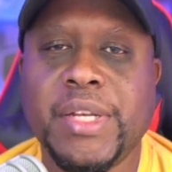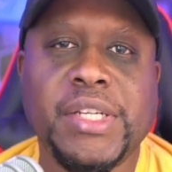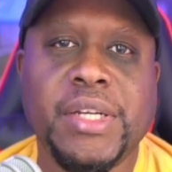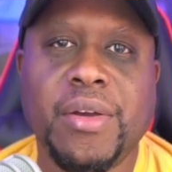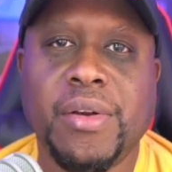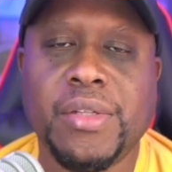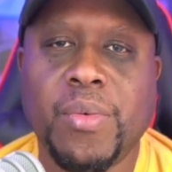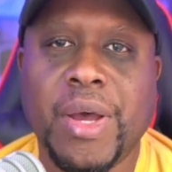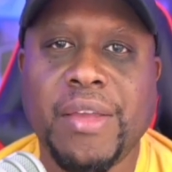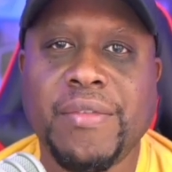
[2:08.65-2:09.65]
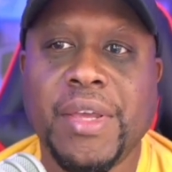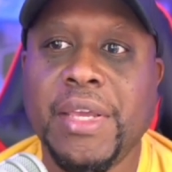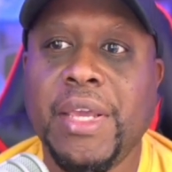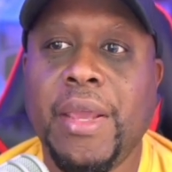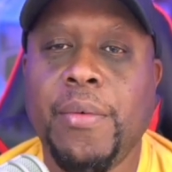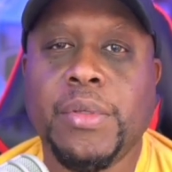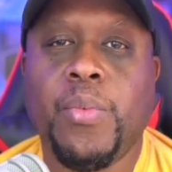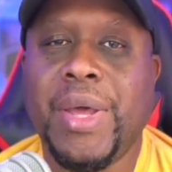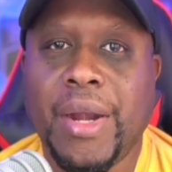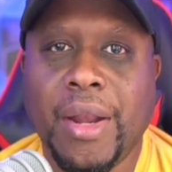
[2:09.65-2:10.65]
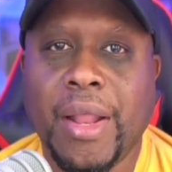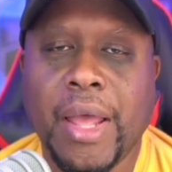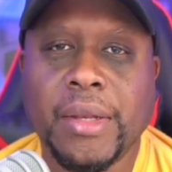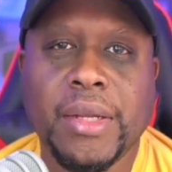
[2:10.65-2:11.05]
cheating on his wife. He was winning a lot.